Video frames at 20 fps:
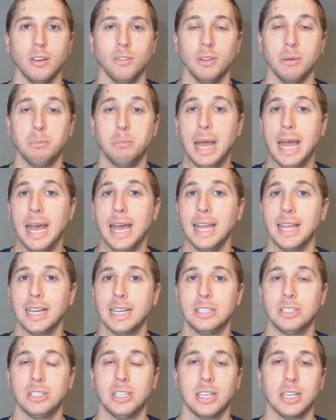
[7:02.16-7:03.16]
of the
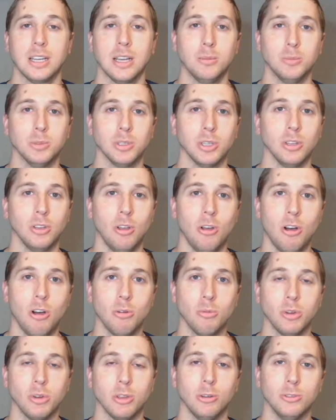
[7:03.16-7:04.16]
baggage that comes
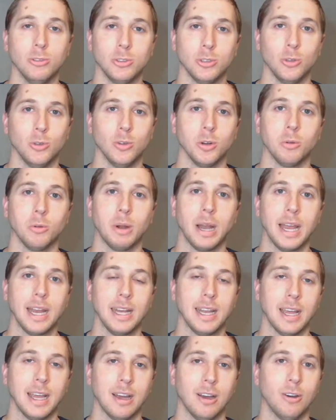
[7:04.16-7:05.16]
along with Ozuna
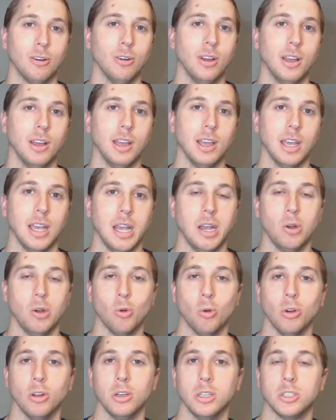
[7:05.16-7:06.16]
right now in
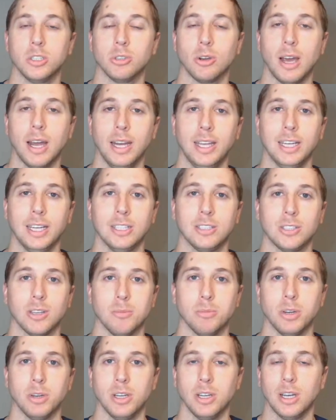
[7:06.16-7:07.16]
order to try to get
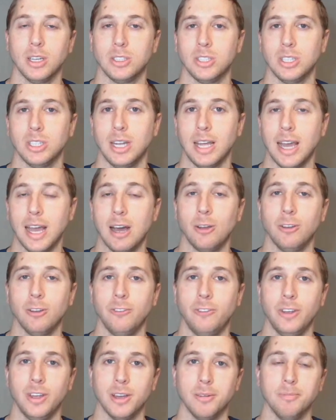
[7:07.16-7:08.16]
some production out
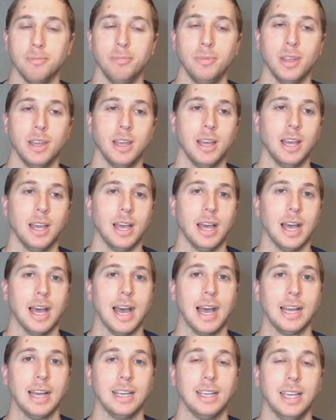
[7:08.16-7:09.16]
of him.
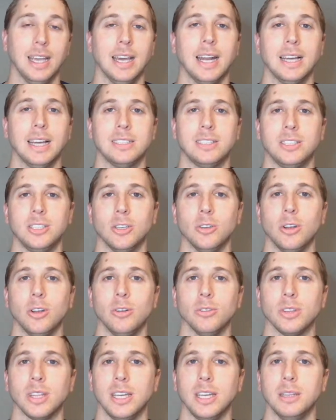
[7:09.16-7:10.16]
Again, I still
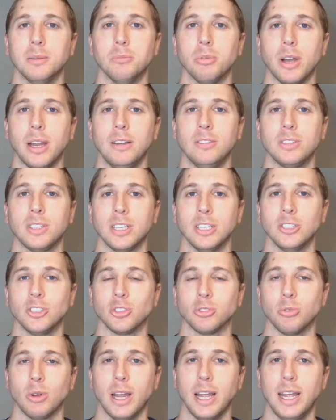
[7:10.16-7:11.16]
don't think the Braves can
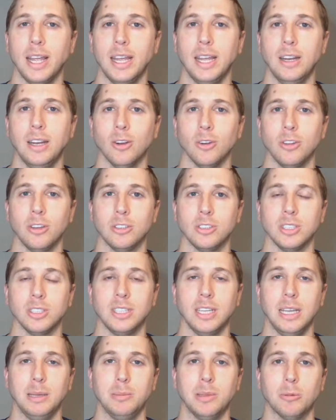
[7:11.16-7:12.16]
trade, or there's a
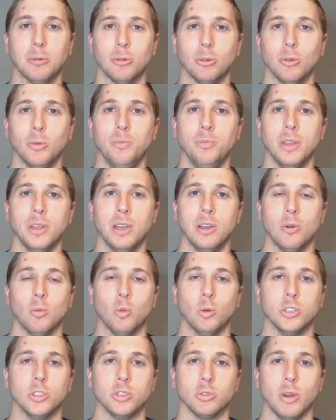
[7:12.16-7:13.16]
team that will
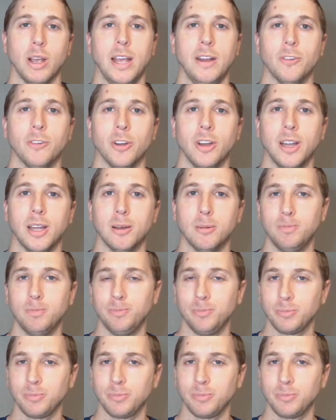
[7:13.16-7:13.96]
trade for him